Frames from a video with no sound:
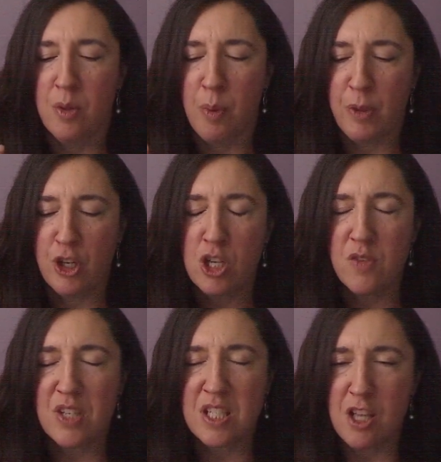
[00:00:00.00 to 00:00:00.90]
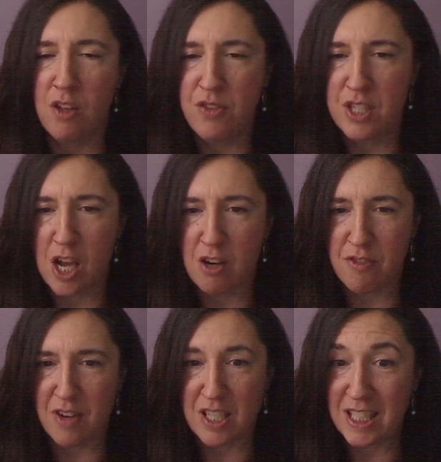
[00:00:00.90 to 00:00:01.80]
But because of the
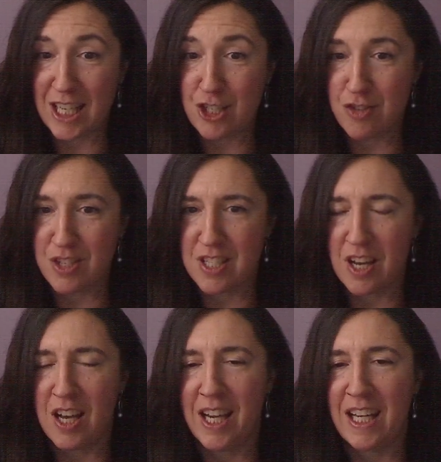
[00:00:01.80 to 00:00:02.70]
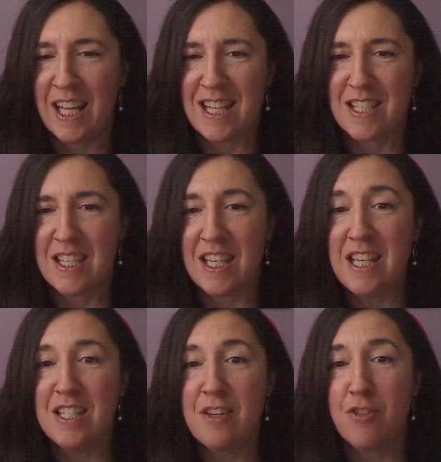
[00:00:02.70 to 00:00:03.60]
self-sacrificing nature of the sign, it's
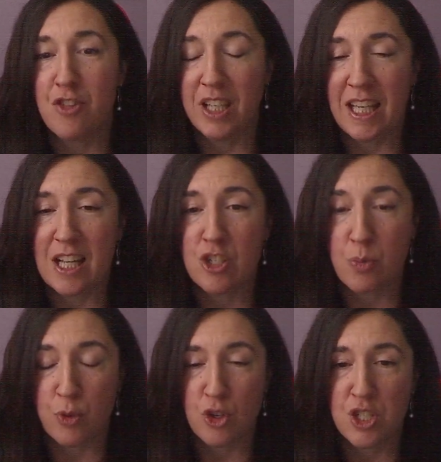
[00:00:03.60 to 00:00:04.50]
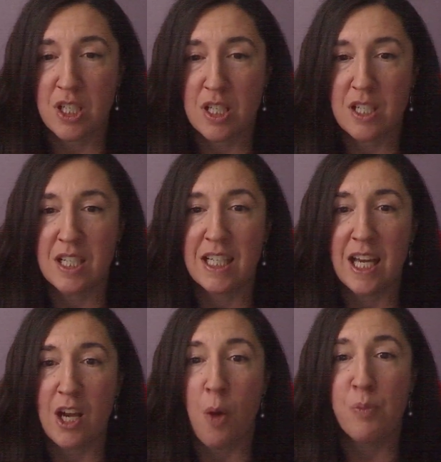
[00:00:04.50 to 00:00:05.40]
easy for the Cancer person to
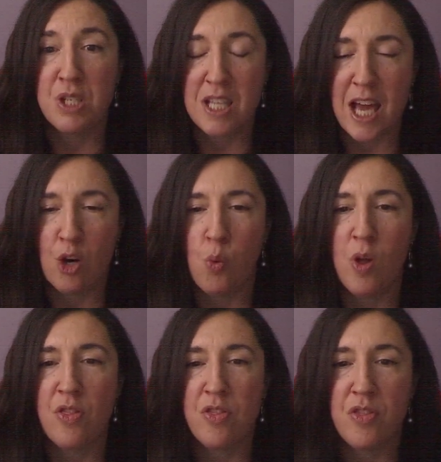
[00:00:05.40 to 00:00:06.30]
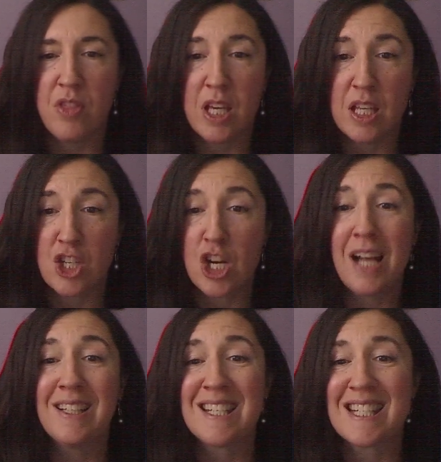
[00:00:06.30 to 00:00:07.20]
get upset when the
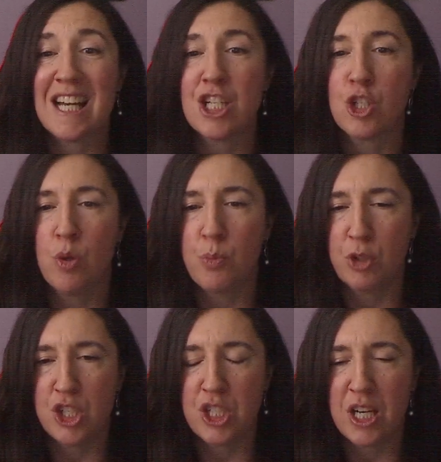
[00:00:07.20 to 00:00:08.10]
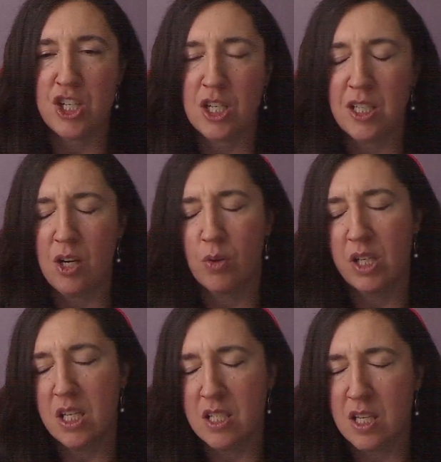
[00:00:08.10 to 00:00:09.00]
child does not show appreciation. Now,
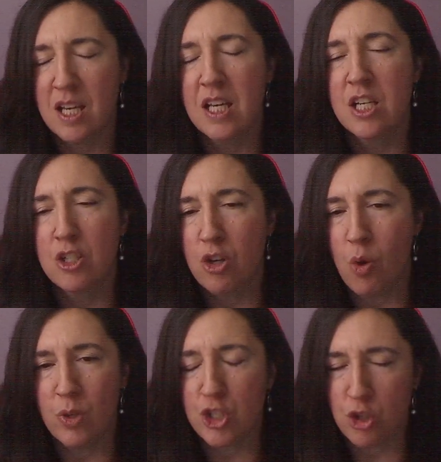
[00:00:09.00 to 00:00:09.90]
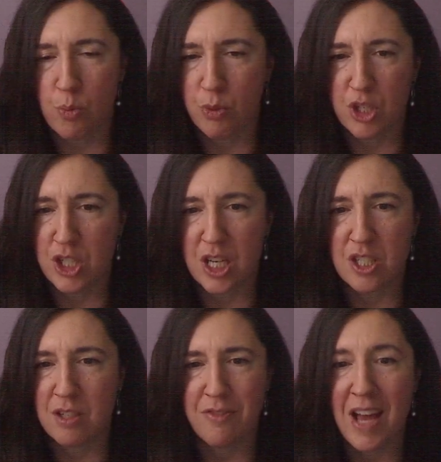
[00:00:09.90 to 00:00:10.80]
kids don't always show
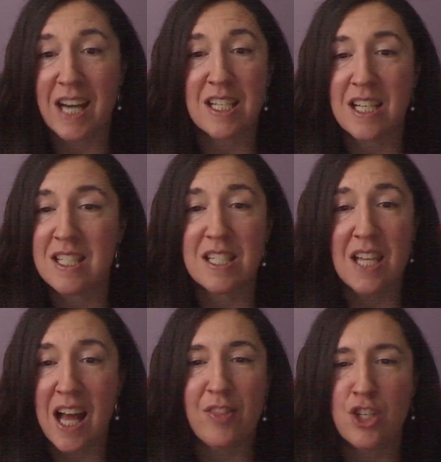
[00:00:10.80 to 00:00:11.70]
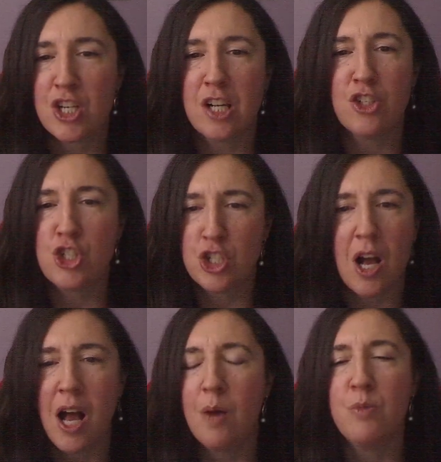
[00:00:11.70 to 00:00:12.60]
appreciation. In fact, it's not the child's
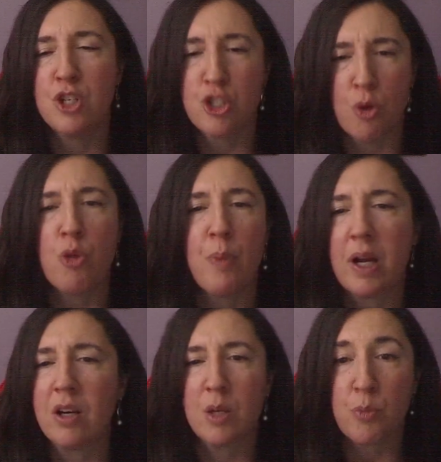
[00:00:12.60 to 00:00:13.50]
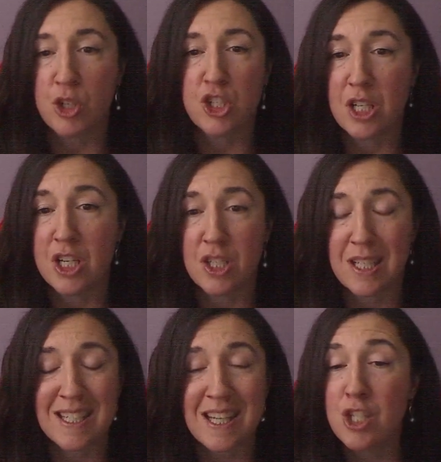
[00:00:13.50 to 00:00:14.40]
job to show the parent appreciation.
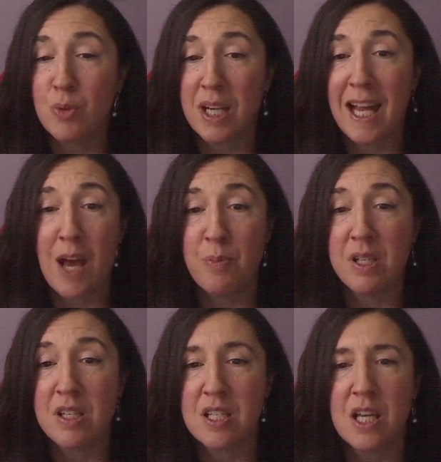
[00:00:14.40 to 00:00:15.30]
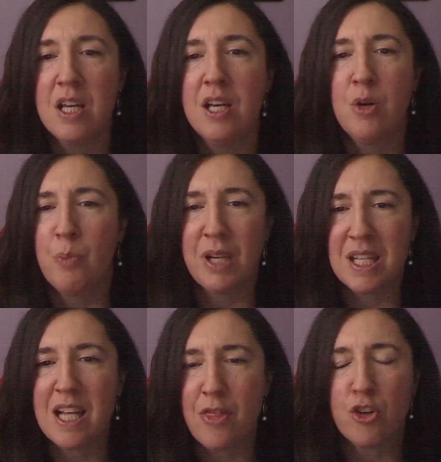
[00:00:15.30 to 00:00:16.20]
It's nice when it happens, but it's
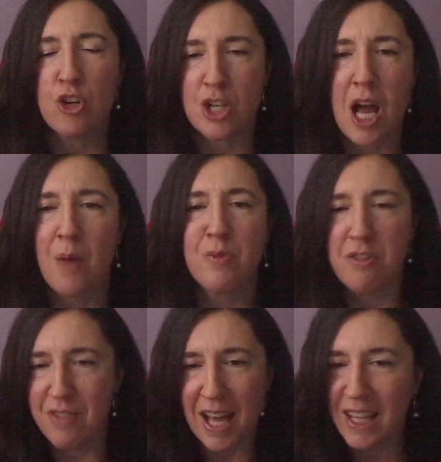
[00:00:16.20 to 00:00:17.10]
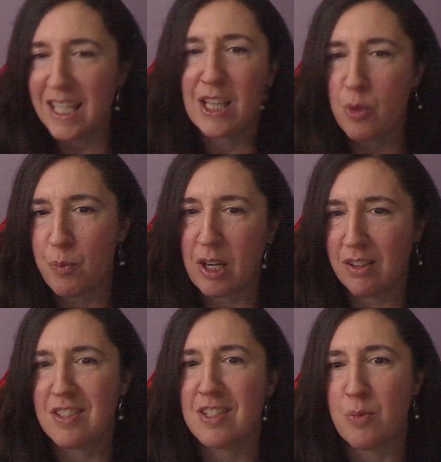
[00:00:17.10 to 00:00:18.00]
not their job to validate the
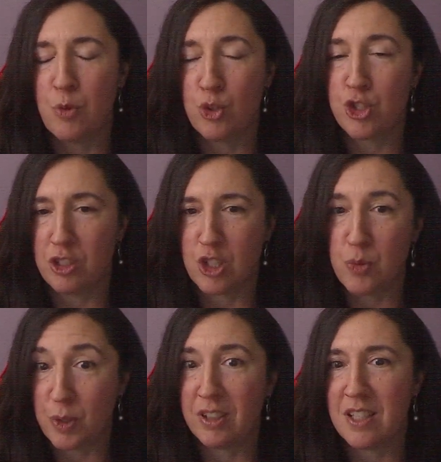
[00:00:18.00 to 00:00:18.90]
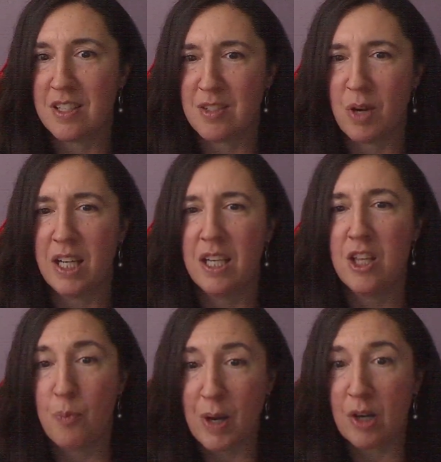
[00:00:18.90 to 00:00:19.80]
parent's emotional experience, right?
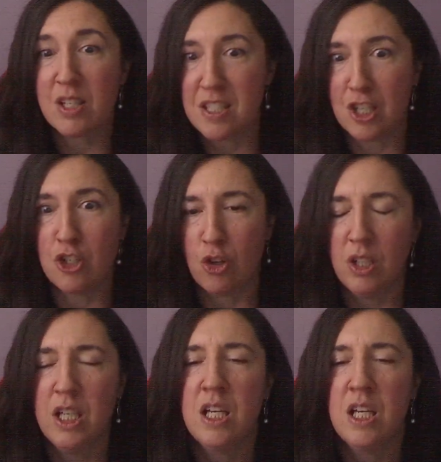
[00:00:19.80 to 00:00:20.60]
Parents, the adult.